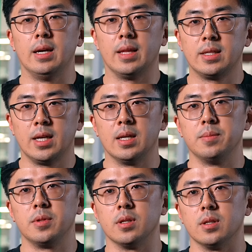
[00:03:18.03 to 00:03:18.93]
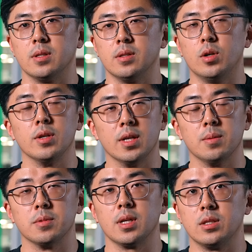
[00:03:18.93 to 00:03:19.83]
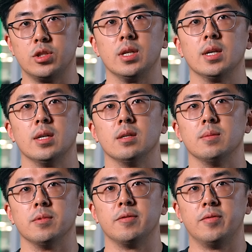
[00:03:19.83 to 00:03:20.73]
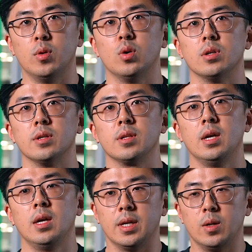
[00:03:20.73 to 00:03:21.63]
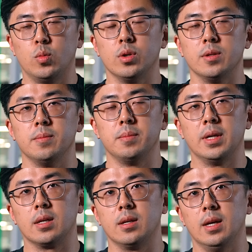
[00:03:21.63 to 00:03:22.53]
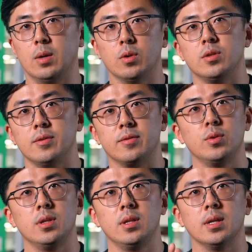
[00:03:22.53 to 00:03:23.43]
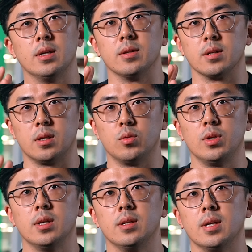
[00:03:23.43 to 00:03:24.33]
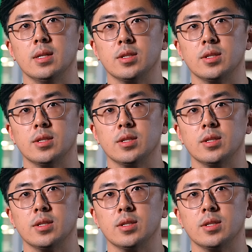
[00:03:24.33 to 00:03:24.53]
At that time, the OEMs like GM, Ford, they would make A123 and the Korean and